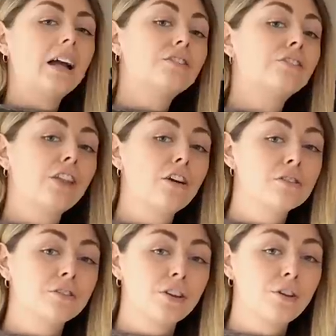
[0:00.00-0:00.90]
And for
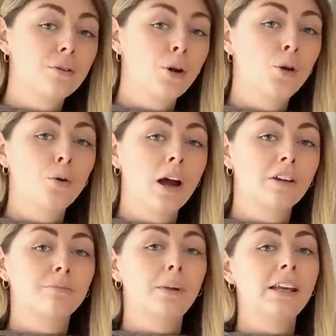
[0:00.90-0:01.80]
those of you who
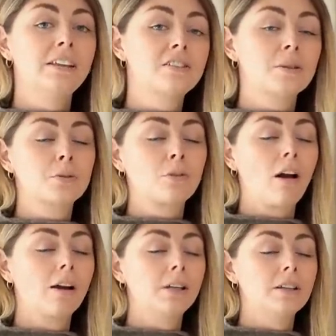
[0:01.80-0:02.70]
have been
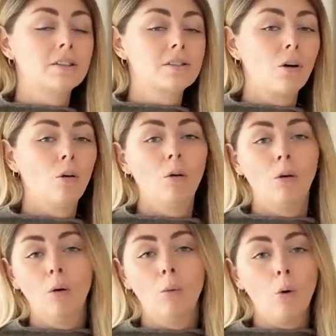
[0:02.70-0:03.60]
subscribers
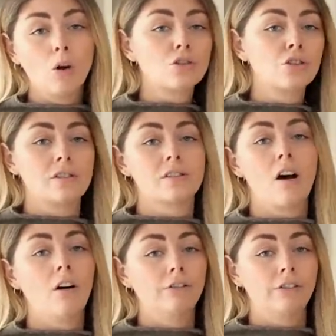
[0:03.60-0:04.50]
or watchers
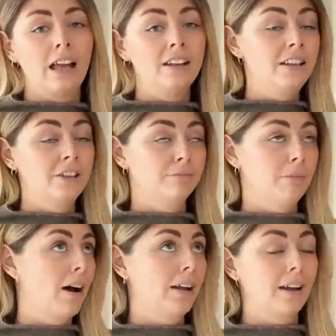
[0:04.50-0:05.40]
of any of
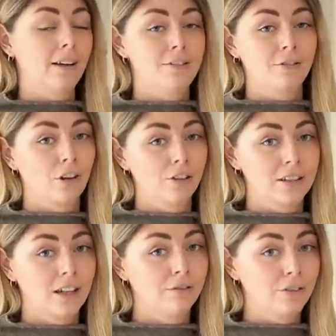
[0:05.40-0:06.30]
my kind of
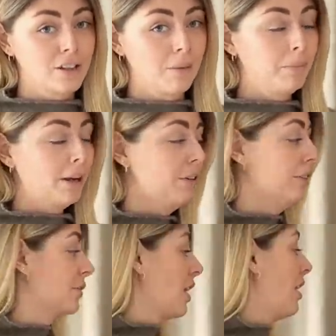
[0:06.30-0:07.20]
content for some period
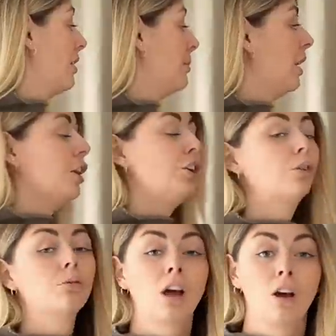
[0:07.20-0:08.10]
of time,
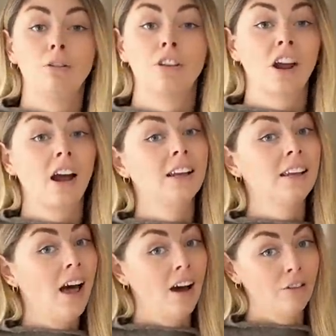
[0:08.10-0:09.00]
you'll know that I
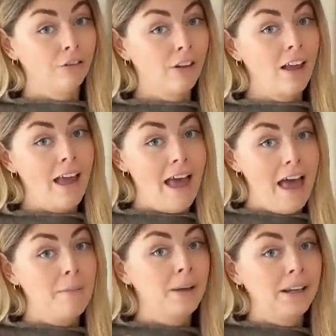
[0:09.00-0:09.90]
love
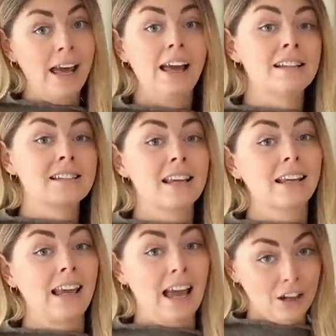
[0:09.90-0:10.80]
M&S
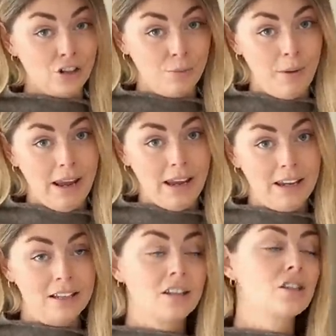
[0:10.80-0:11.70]
cashmere.
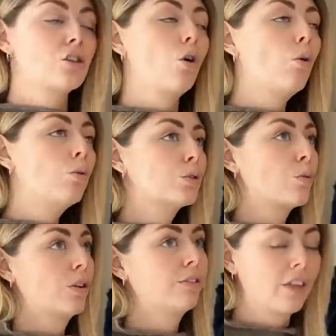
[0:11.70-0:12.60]
It is always
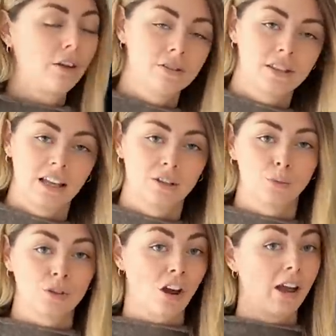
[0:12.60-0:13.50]
one of those
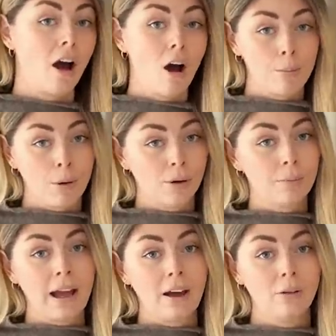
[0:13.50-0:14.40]
things which I harp on
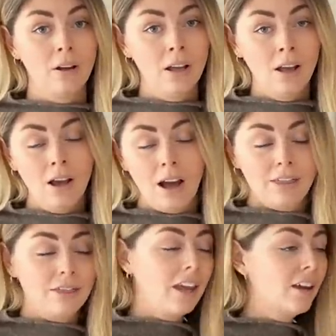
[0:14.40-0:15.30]
about. I
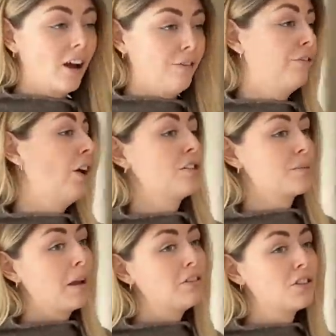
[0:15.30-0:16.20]
think I
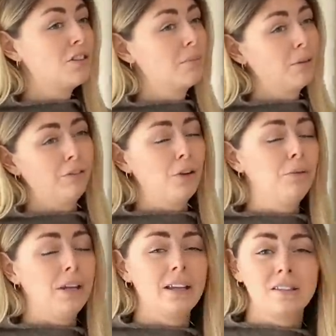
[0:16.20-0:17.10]
first mentioned them a
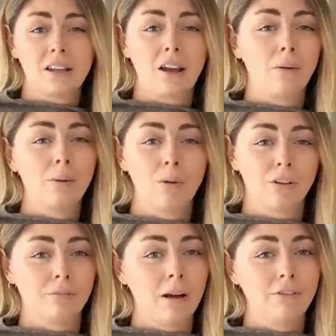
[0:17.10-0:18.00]
few years ago in
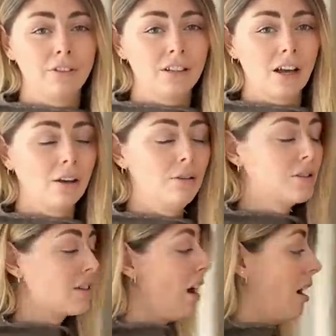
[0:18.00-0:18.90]
one of my
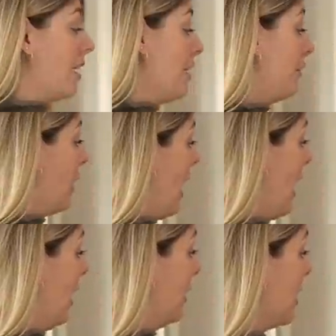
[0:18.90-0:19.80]
videos. I
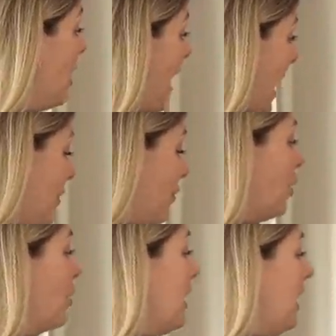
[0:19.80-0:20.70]

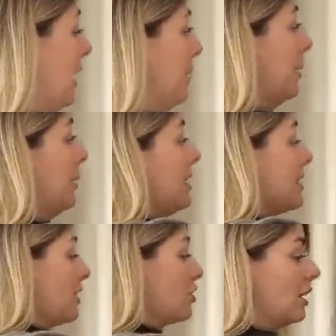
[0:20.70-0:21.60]
haven't got it here, but
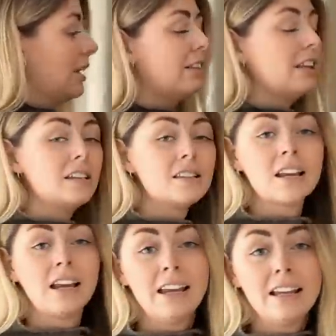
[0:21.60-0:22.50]
essentially this
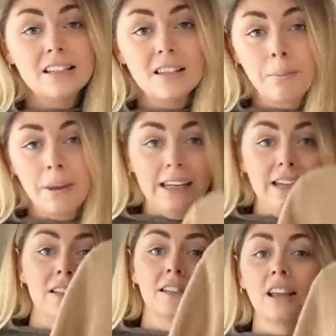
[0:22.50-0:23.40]
is the
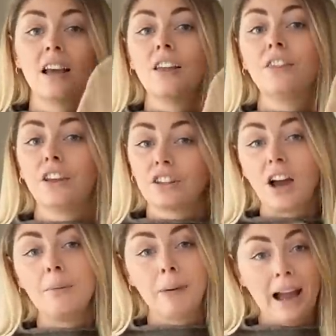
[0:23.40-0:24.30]
piece that
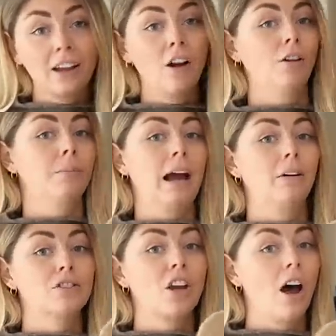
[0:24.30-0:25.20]
I bang on
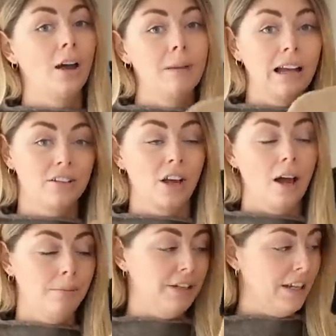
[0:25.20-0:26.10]
about time and
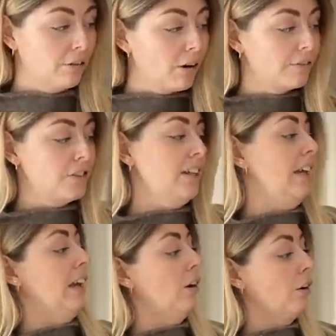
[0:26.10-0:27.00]
time, year after
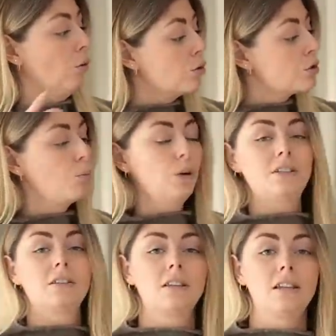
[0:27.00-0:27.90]
year, autumn
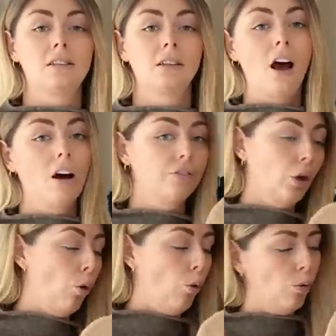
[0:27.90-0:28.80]
winter season
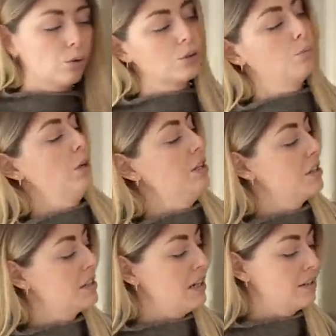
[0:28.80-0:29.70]
after autumn
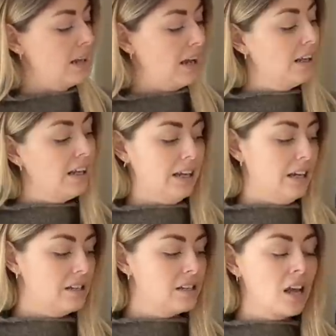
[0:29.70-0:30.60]
winter season, and it
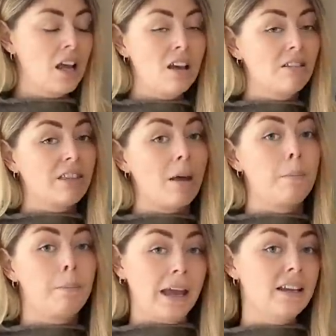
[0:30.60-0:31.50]
is
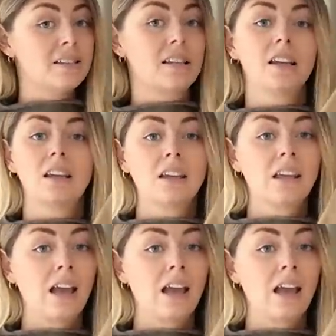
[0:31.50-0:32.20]
their basic